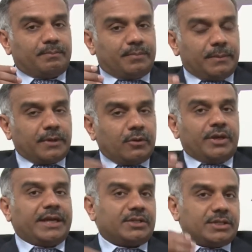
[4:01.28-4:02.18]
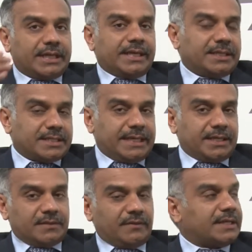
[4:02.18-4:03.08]
people going and checking the
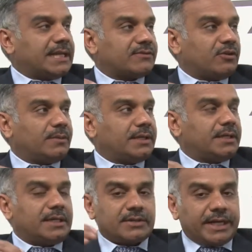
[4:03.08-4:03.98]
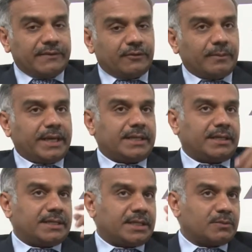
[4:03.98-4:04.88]
status of a transformer. It's ready for
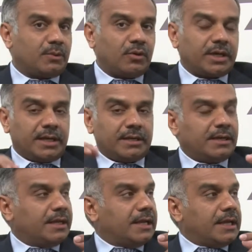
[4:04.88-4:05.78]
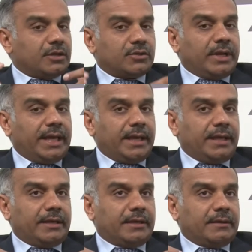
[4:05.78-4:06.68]
maintenance, it is broken.
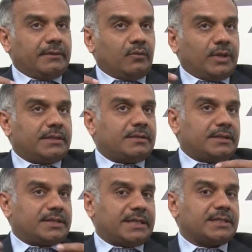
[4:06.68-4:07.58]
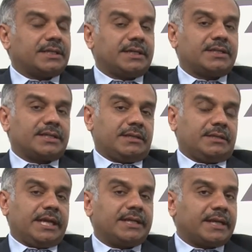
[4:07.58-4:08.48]
Today, with sensors and
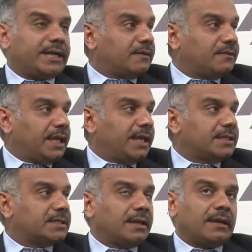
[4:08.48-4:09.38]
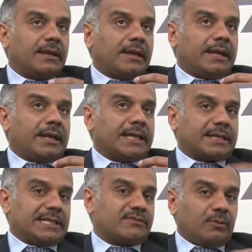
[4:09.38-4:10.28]
Internet of Things, a
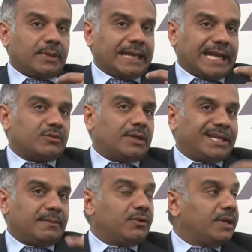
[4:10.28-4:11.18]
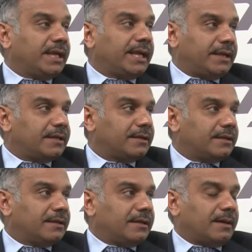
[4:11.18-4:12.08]
transformer can actually communicate
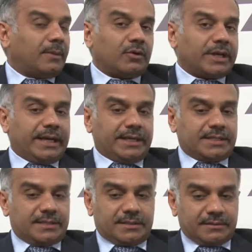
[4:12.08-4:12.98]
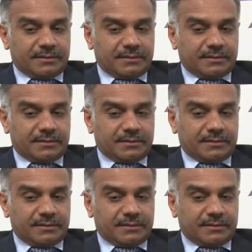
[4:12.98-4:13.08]
about its